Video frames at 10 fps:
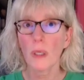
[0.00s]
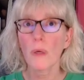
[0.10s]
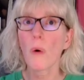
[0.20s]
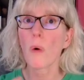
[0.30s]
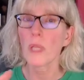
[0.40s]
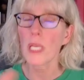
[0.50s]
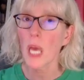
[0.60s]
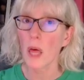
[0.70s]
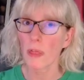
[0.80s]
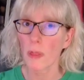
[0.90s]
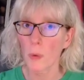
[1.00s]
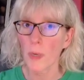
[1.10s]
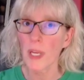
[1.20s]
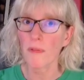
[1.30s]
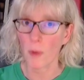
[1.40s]
you only get
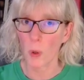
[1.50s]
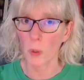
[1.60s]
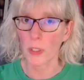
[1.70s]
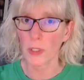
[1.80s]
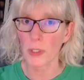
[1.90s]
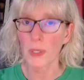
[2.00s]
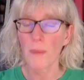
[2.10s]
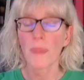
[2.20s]
3 folders.